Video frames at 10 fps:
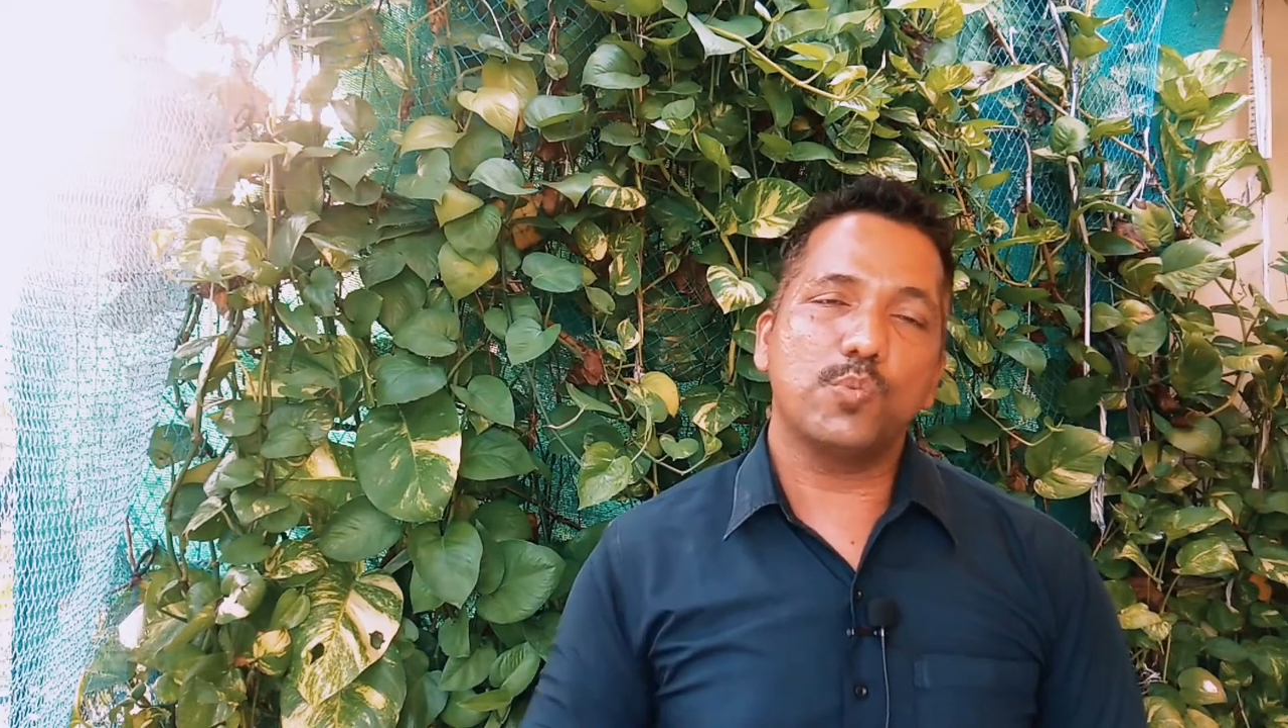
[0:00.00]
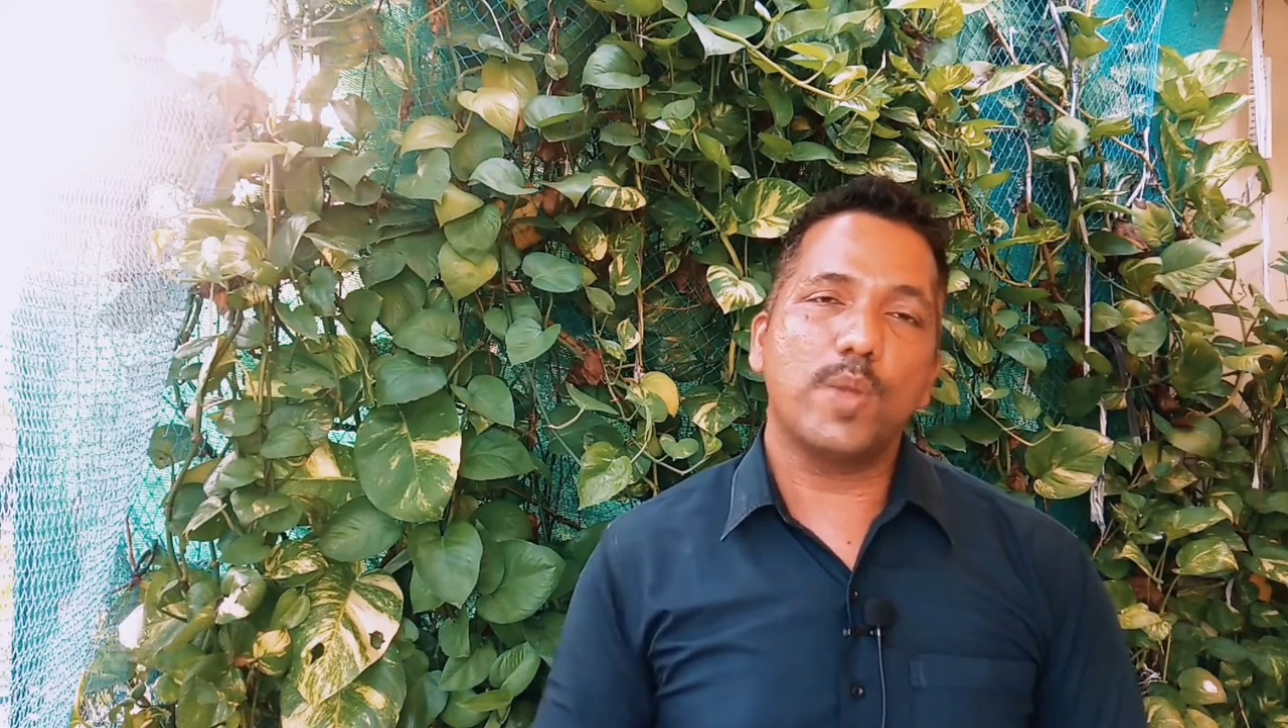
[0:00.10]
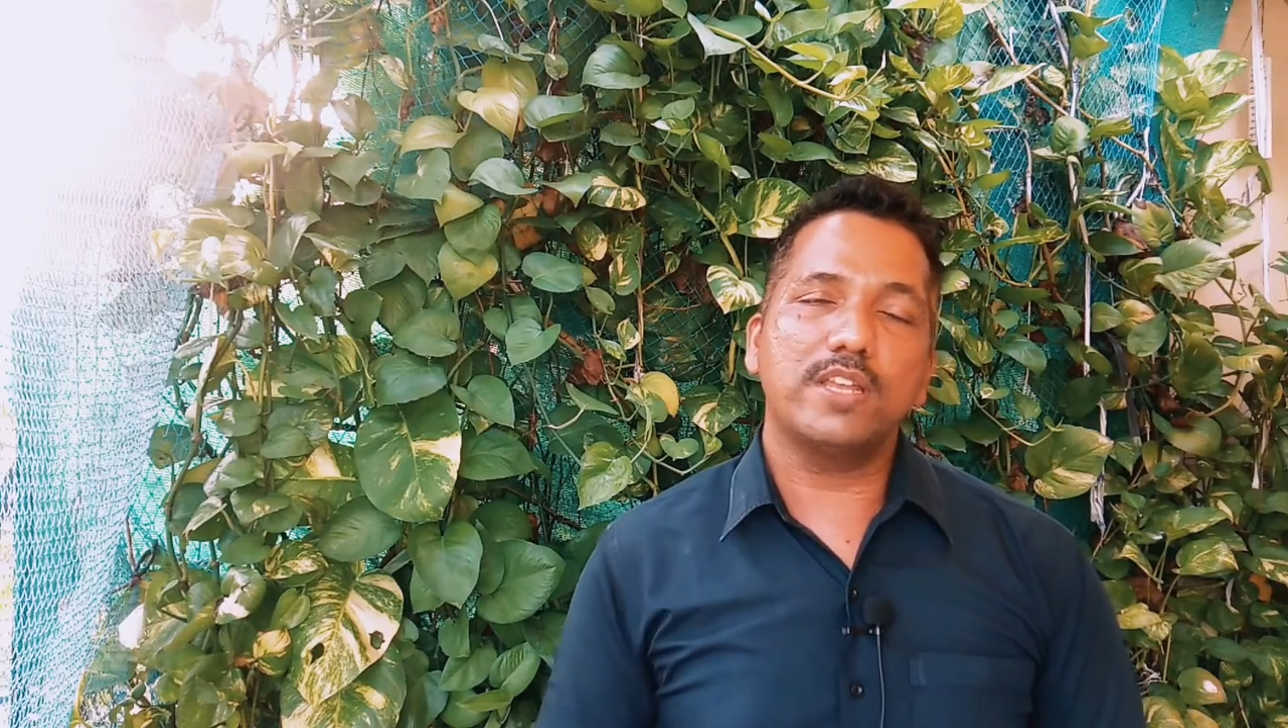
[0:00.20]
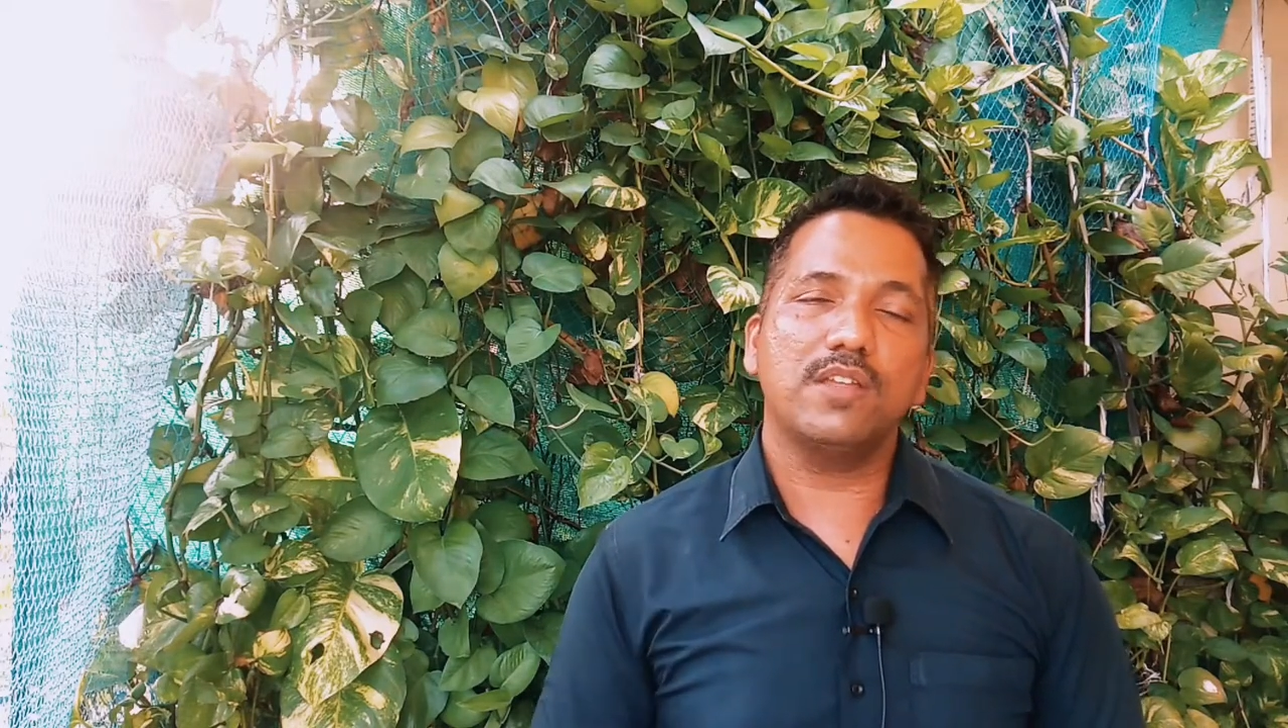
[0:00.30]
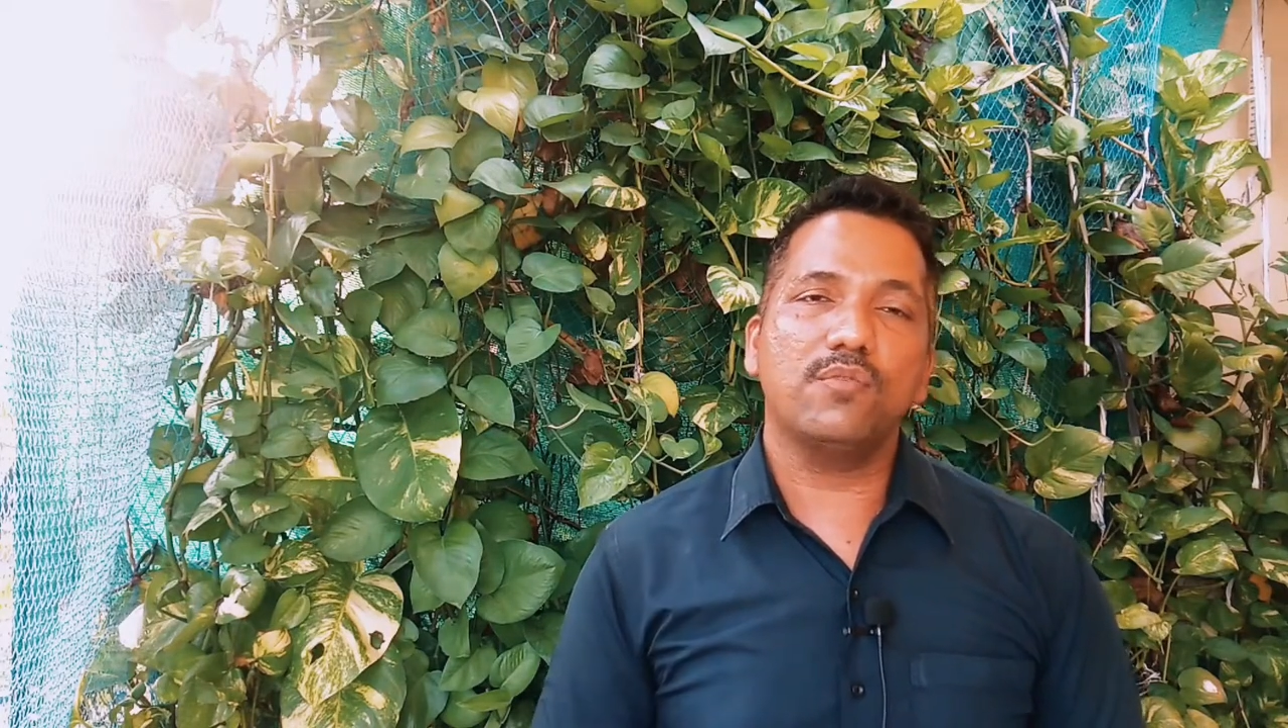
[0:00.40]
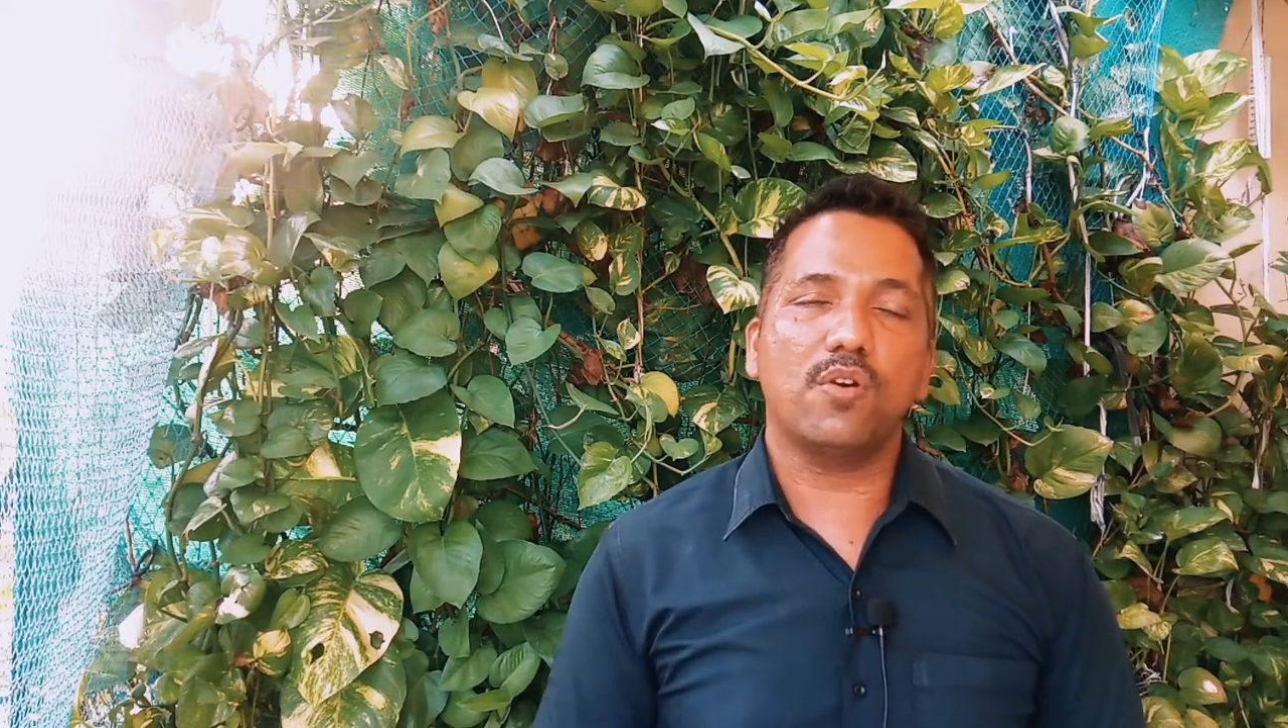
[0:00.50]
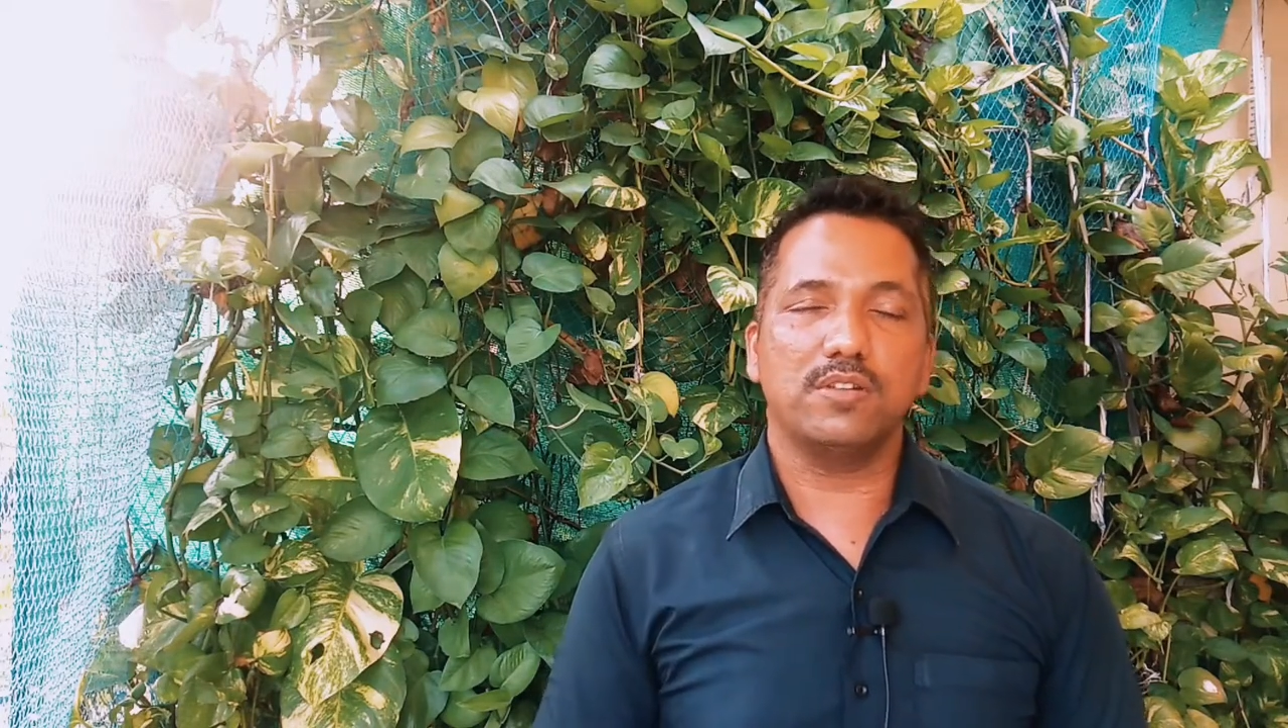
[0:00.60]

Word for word: waiting for